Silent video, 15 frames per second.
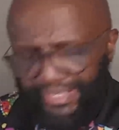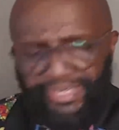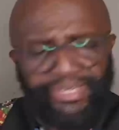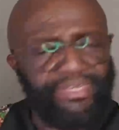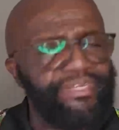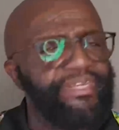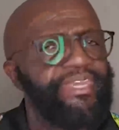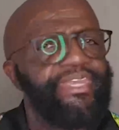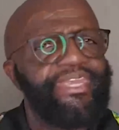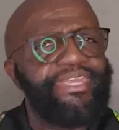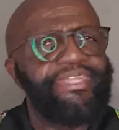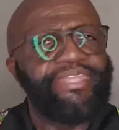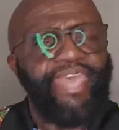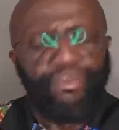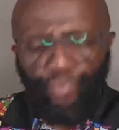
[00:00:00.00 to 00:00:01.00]
and he
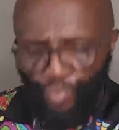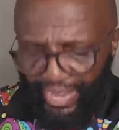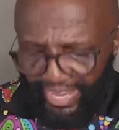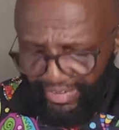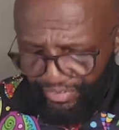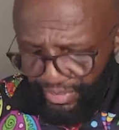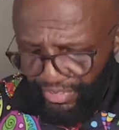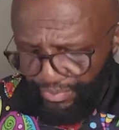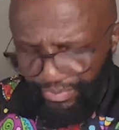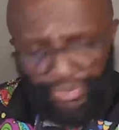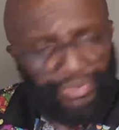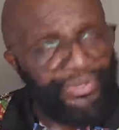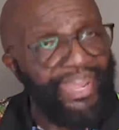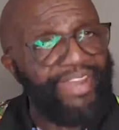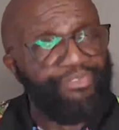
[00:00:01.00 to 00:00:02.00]
he that wavers
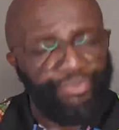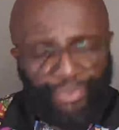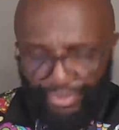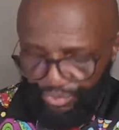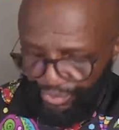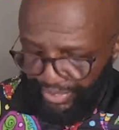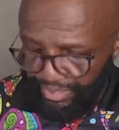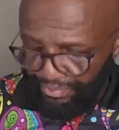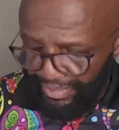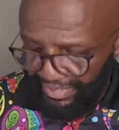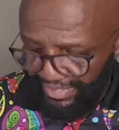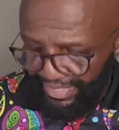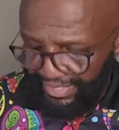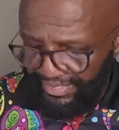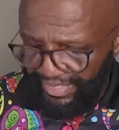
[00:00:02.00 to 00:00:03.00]
will not reap.
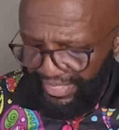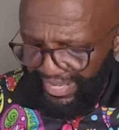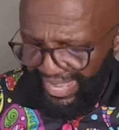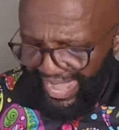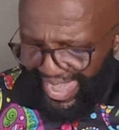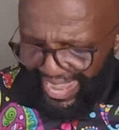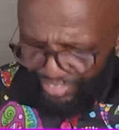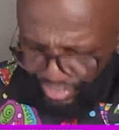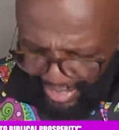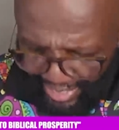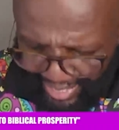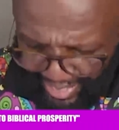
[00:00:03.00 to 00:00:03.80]
Ask